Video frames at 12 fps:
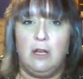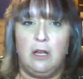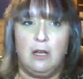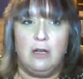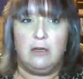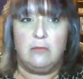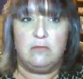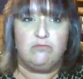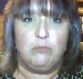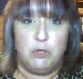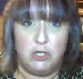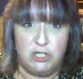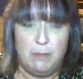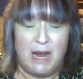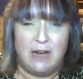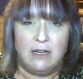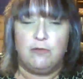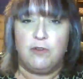
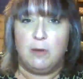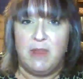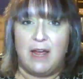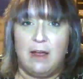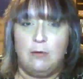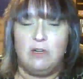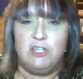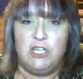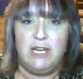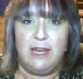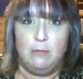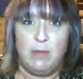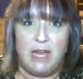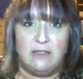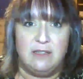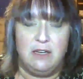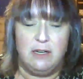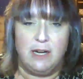pushback from that when she came back
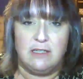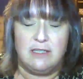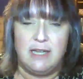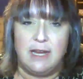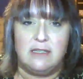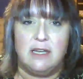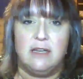to the United States.